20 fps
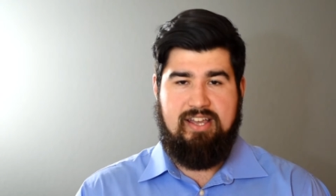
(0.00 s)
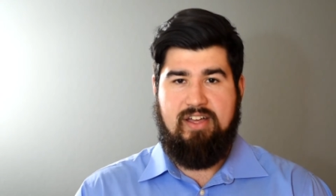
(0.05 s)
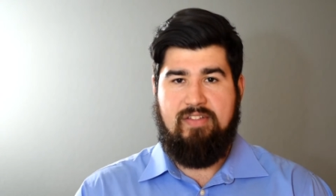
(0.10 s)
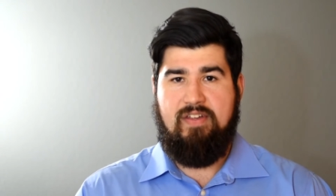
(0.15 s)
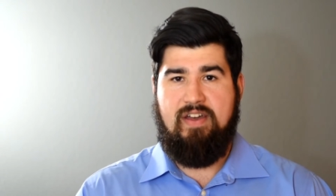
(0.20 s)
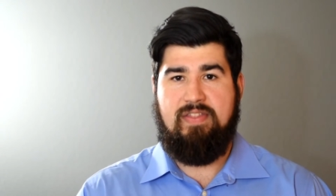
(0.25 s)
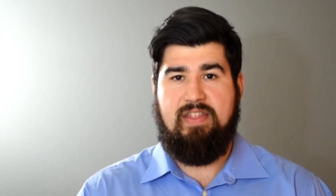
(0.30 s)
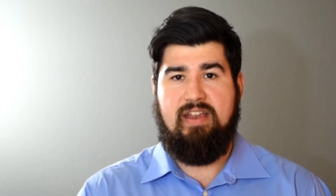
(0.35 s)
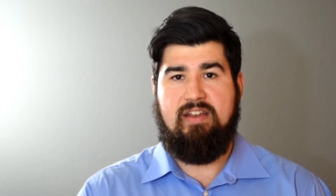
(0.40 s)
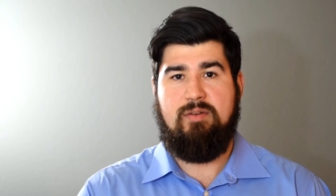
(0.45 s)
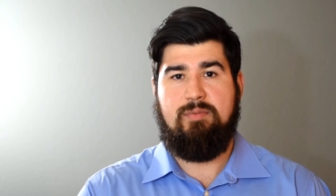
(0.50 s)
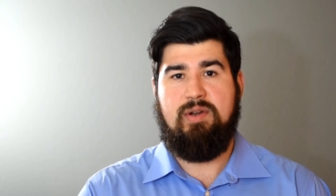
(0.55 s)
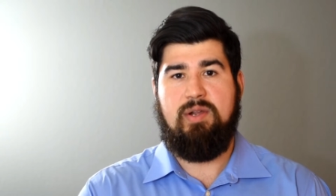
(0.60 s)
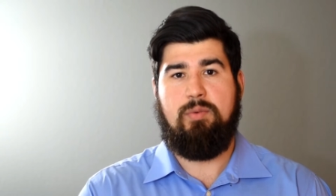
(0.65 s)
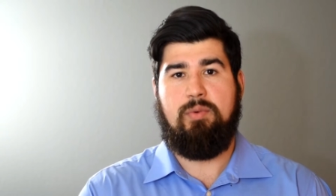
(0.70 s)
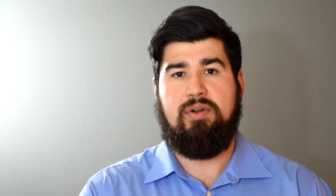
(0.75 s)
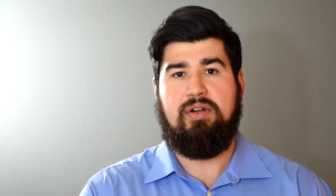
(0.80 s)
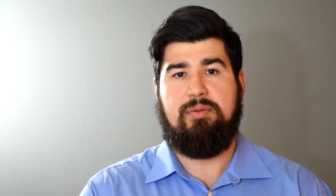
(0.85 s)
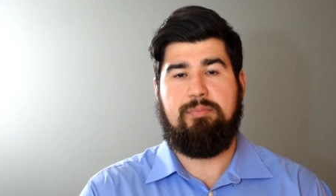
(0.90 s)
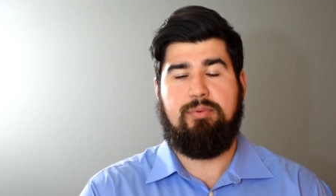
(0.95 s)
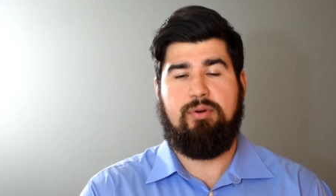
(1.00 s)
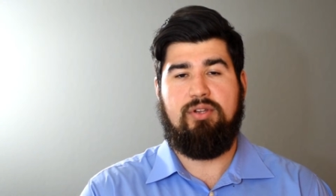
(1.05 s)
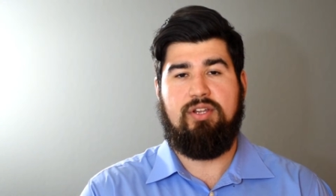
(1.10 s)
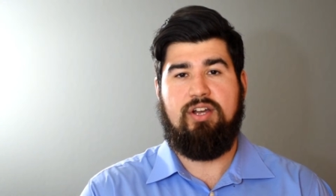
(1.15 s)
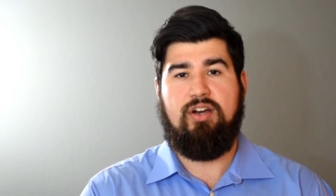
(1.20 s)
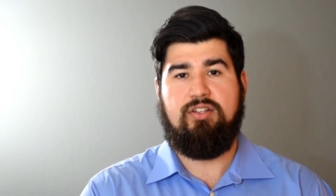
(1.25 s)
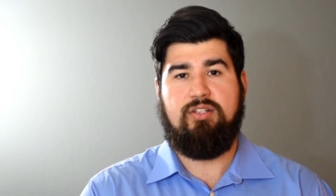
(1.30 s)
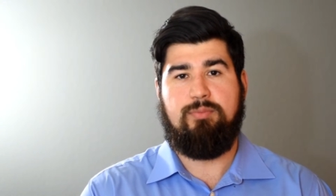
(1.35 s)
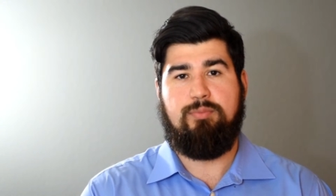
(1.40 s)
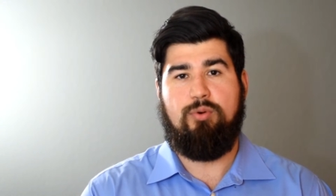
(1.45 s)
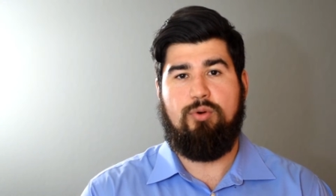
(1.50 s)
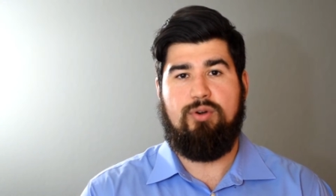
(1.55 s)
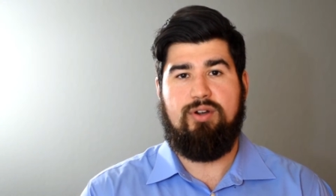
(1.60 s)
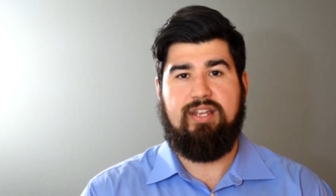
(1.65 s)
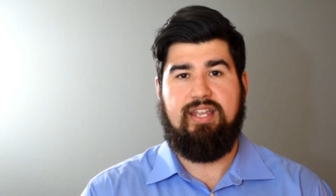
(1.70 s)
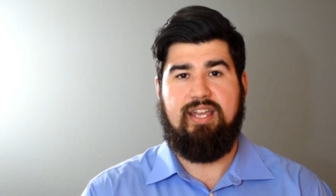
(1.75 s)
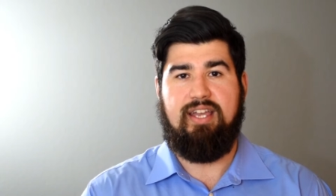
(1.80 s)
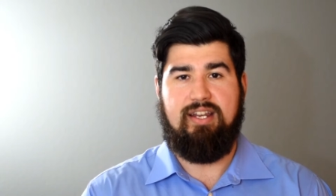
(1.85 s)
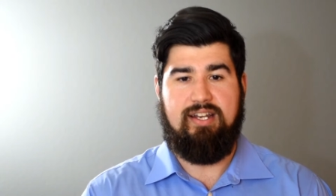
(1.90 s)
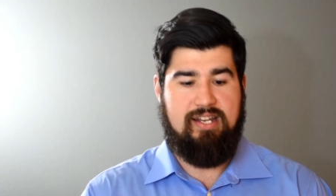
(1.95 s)
then everybody wanted to bully on the poor
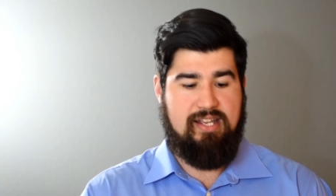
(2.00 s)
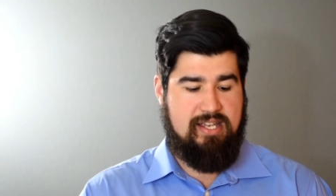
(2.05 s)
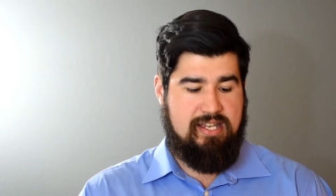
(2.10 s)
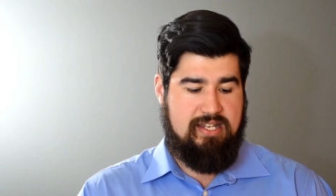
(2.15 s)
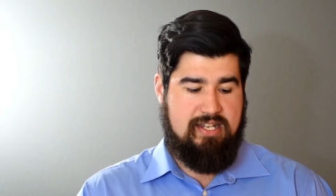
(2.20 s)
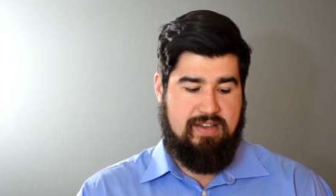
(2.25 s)
kid.